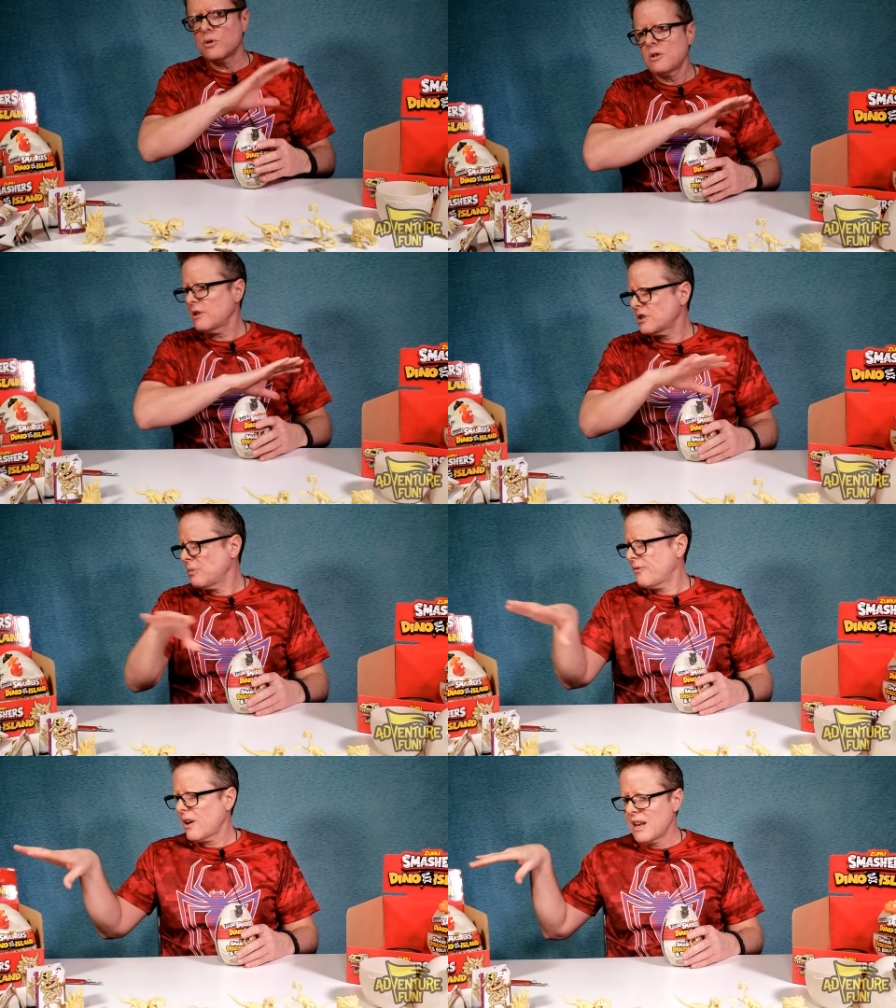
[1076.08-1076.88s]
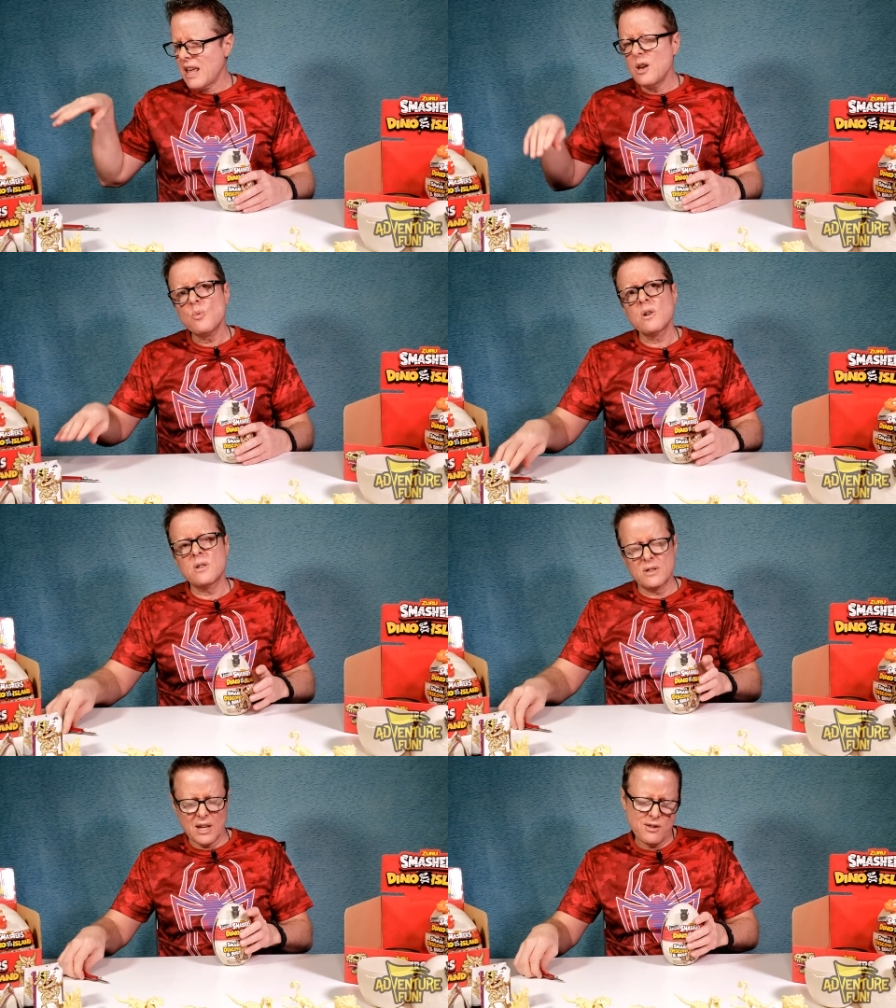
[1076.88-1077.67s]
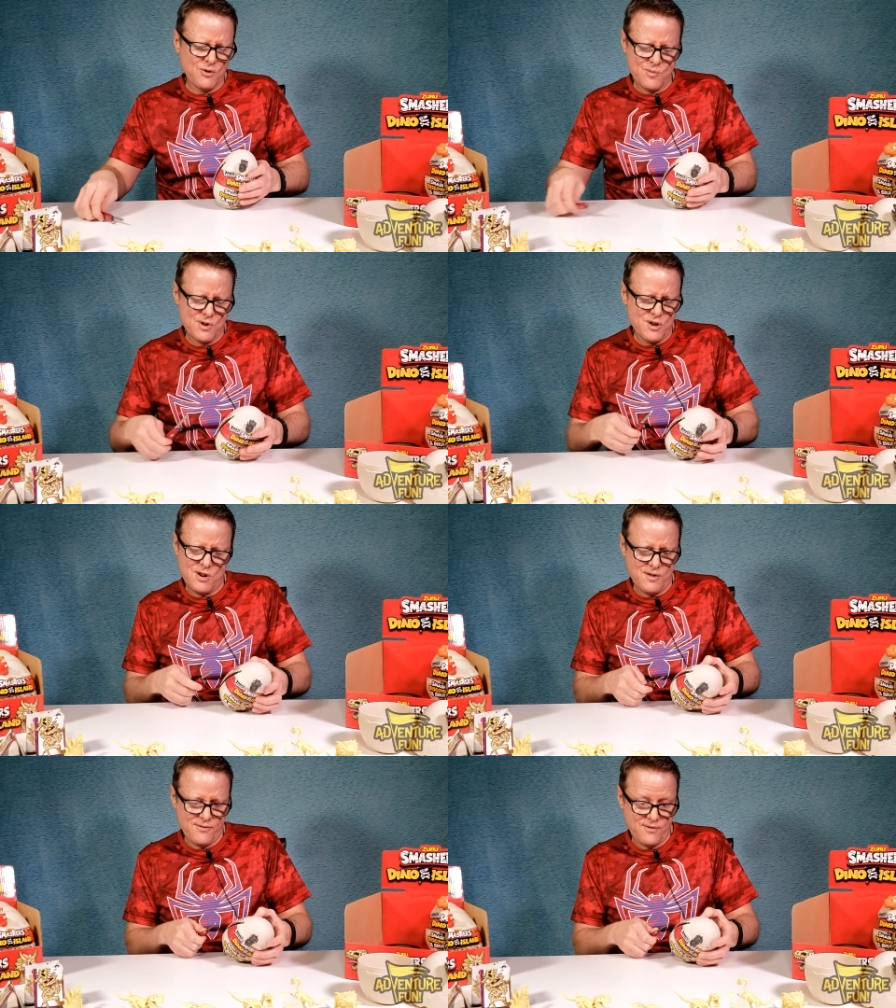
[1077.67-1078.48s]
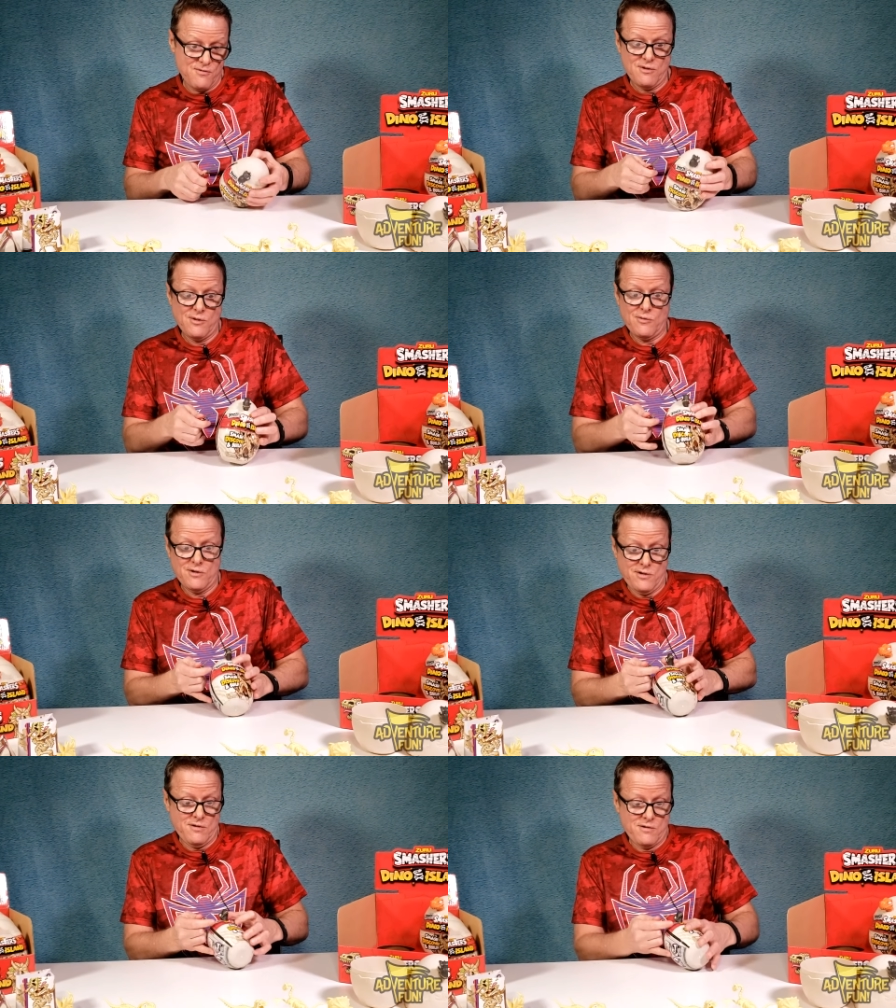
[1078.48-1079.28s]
T-Rex can be found in any one of these? That'd throw me off. It really would.